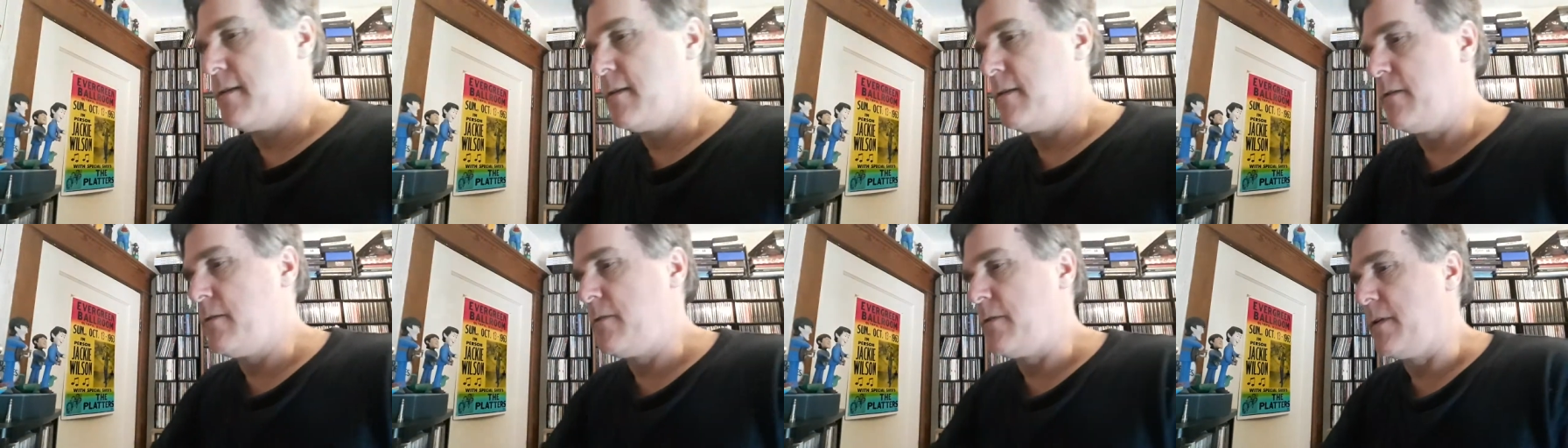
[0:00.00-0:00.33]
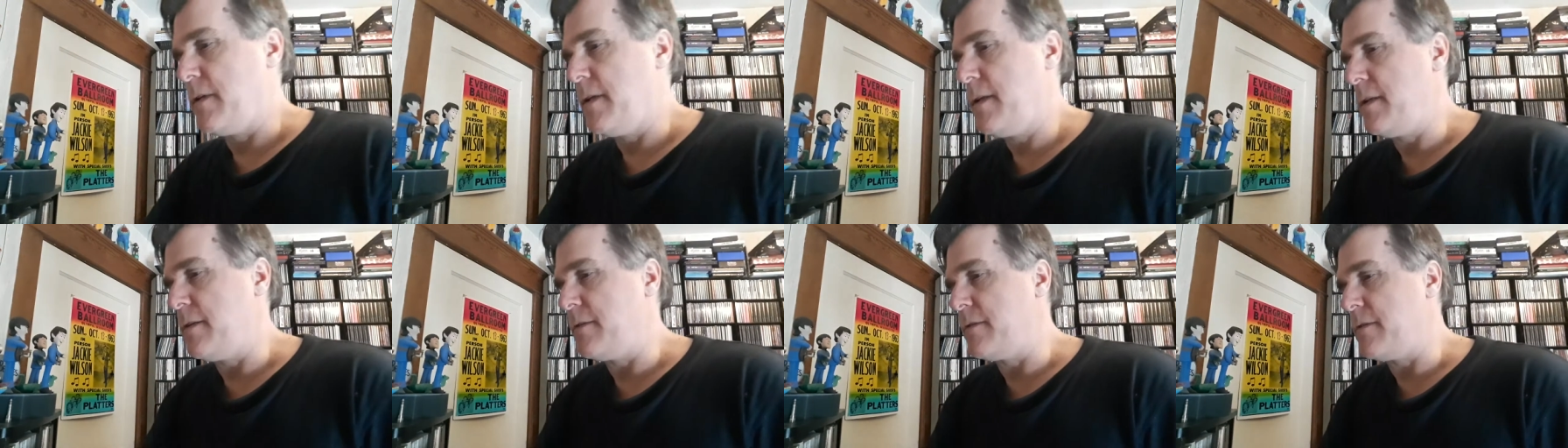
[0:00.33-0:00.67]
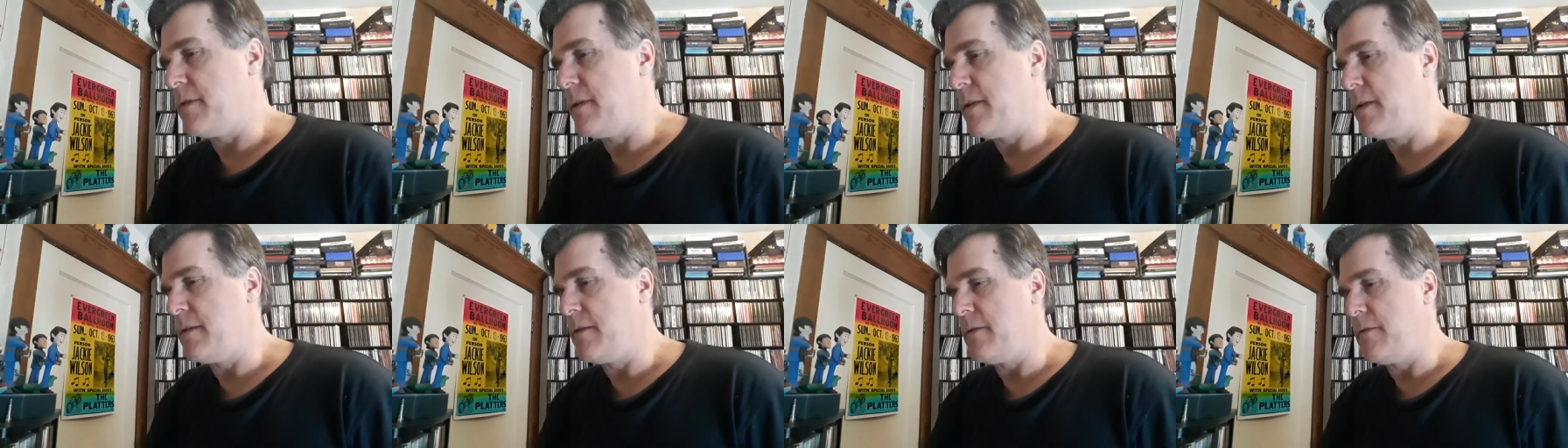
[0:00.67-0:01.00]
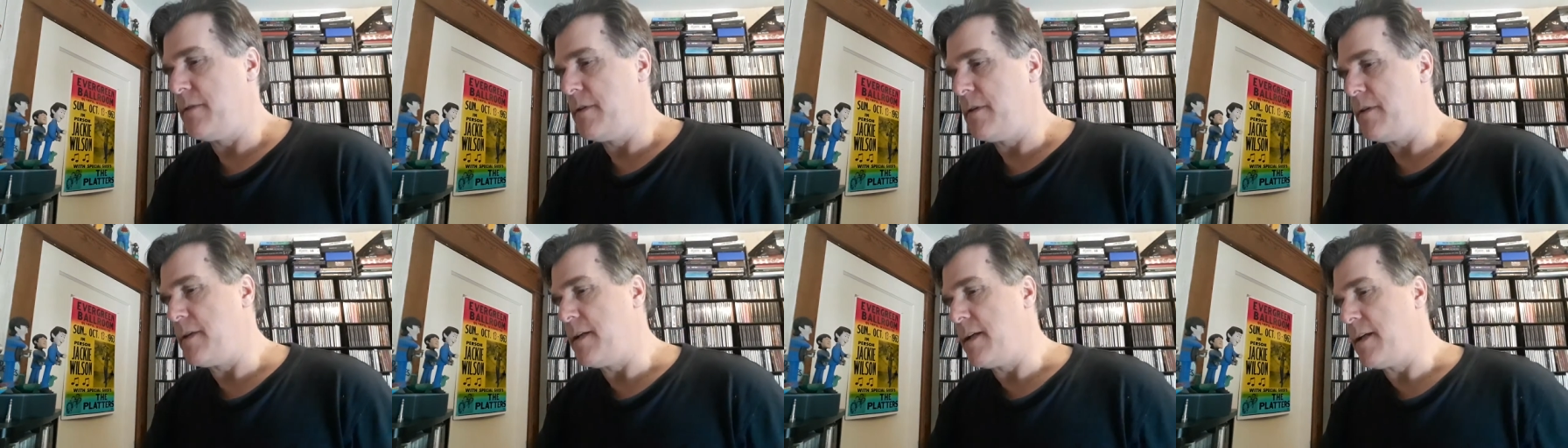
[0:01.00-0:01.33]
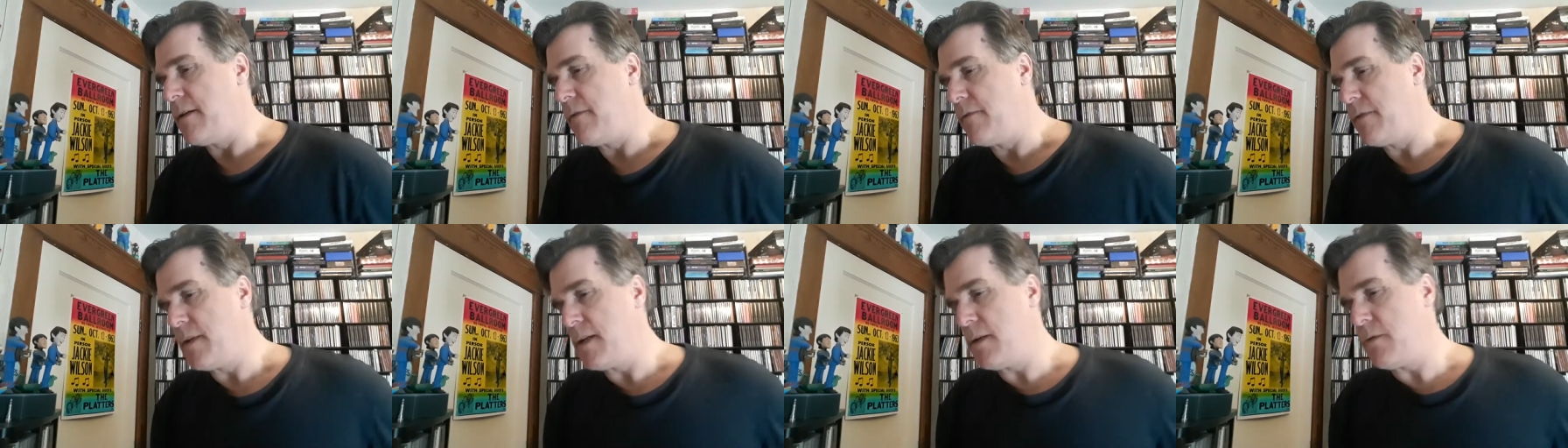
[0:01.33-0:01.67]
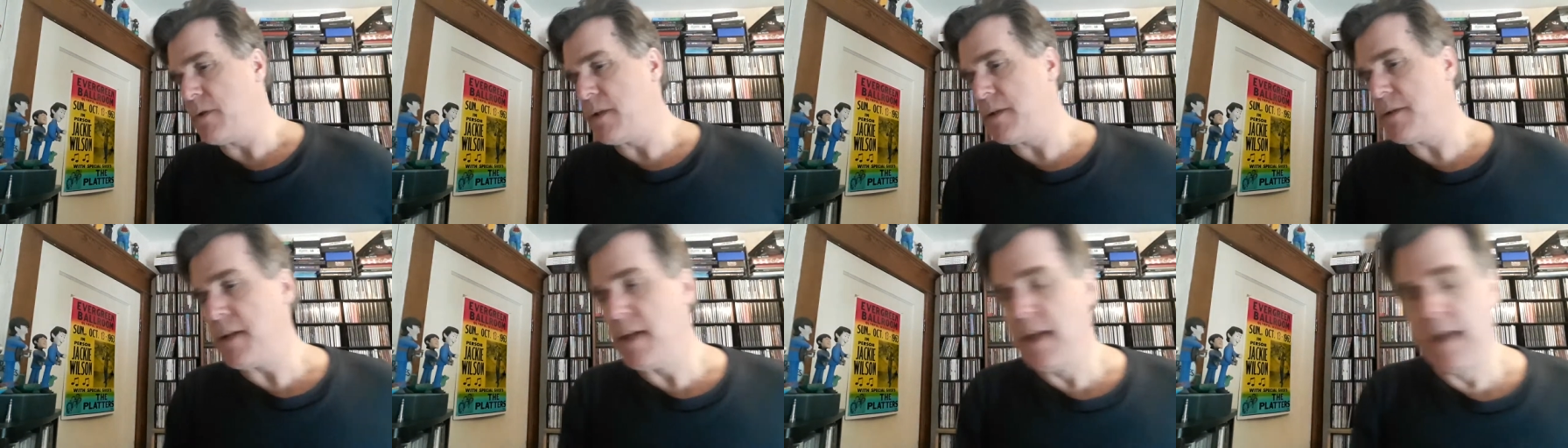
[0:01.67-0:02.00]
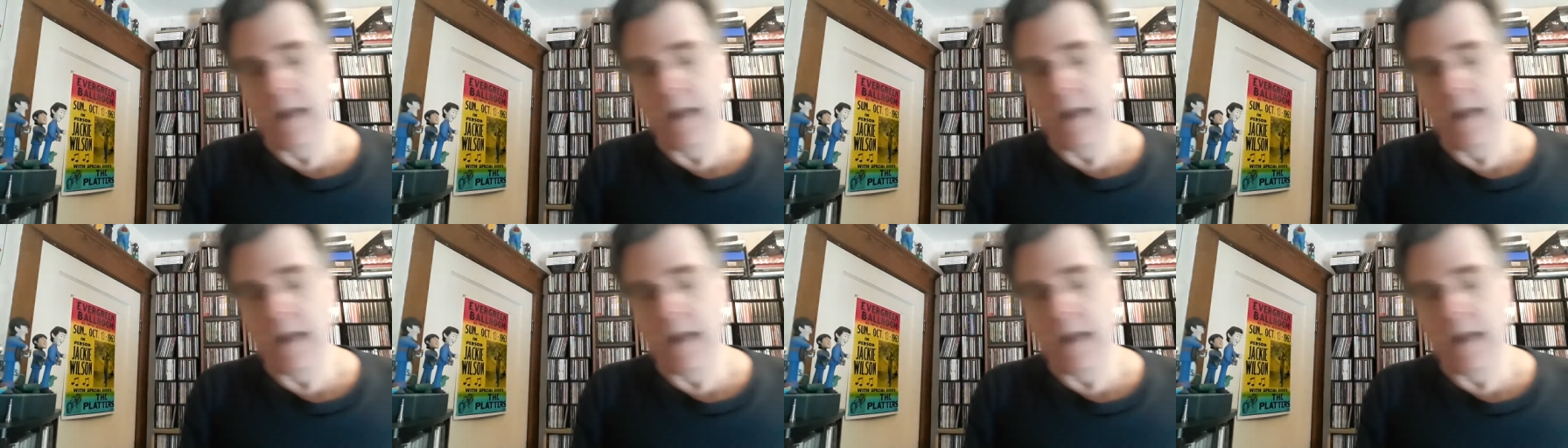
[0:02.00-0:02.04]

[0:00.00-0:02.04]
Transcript: Okay, so here, there you have that one.